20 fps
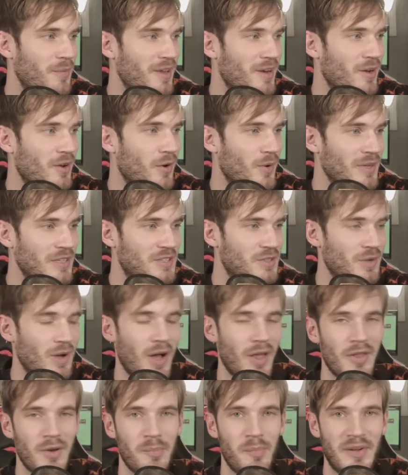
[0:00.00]
me to go into
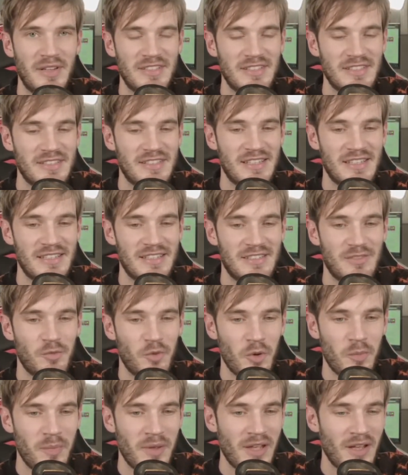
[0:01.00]
other businesses
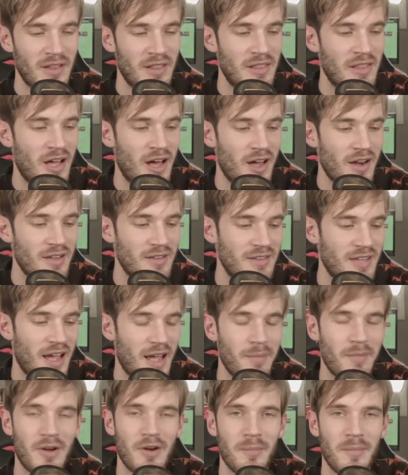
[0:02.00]
would be a lot of
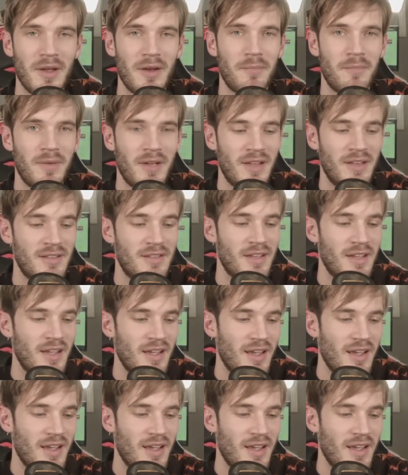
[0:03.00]
time commitment